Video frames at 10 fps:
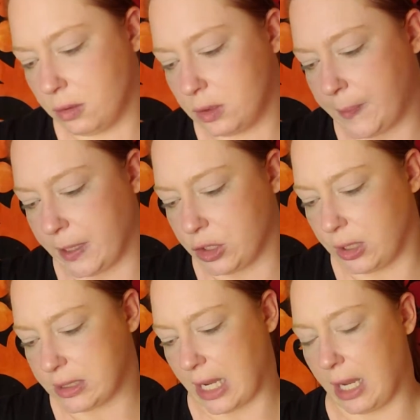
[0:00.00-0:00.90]
especially
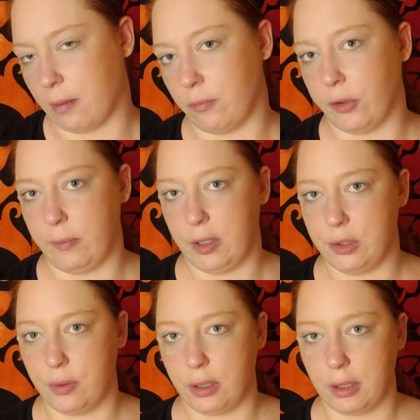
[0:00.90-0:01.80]
because I am going to be
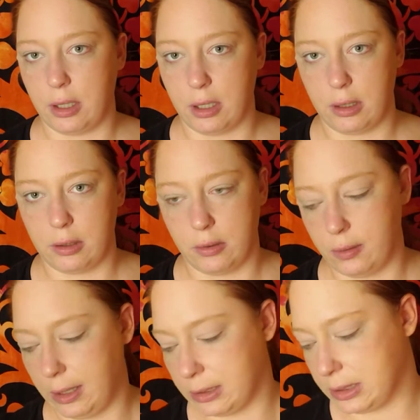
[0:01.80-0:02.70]
doing the cut
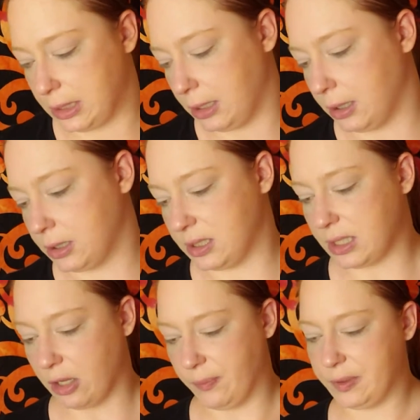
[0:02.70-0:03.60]
crease here. It just
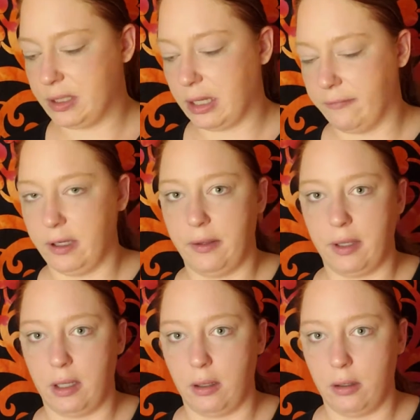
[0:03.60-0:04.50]
helps
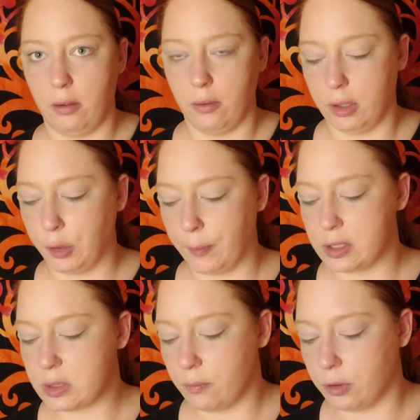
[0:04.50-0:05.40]
everything go a little
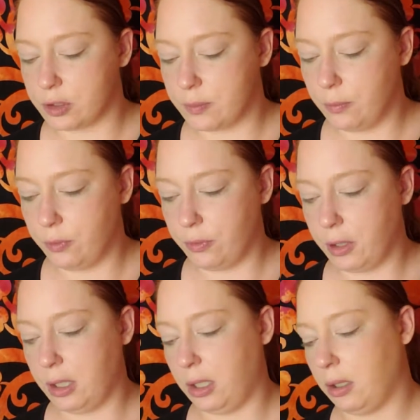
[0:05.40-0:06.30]
bit more
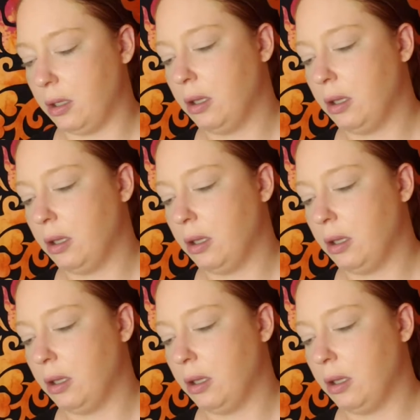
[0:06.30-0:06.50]
smoothly.